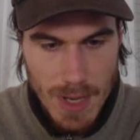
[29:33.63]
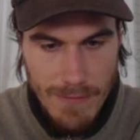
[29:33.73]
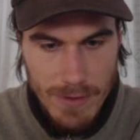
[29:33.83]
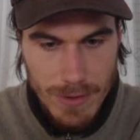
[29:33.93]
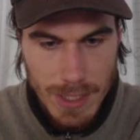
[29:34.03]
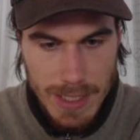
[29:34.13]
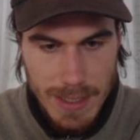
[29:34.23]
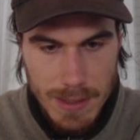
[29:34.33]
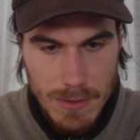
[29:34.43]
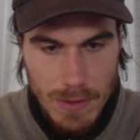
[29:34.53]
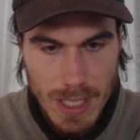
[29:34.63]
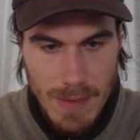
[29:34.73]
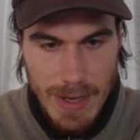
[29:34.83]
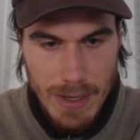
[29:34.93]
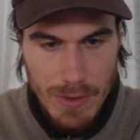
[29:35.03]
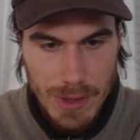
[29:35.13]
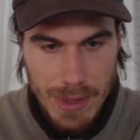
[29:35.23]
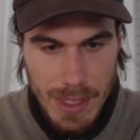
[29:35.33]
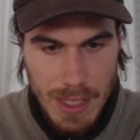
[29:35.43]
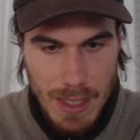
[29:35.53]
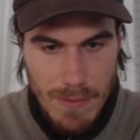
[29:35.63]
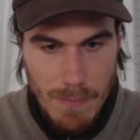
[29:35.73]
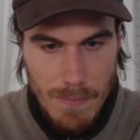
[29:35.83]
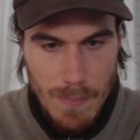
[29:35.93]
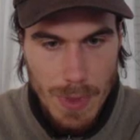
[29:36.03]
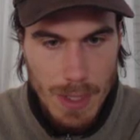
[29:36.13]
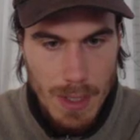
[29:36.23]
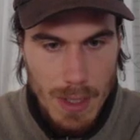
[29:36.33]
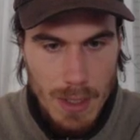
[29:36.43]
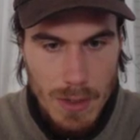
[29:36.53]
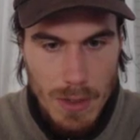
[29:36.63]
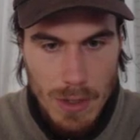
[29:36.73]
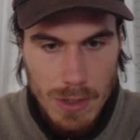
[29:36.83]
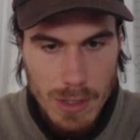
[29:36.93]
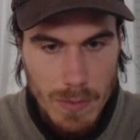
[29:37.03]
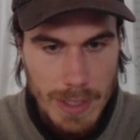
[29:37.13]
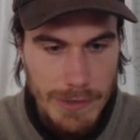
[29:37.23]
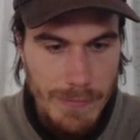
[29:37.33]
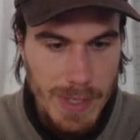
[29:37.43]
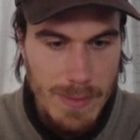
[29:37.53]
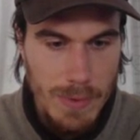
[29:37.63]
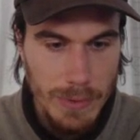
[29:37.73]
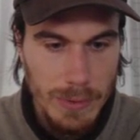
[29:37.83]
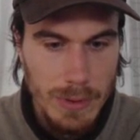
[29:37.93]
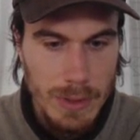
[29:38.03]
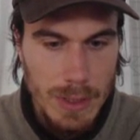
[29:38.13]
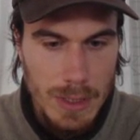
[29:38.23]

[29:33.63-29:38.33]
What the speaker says: I feel like talking about the not so well off people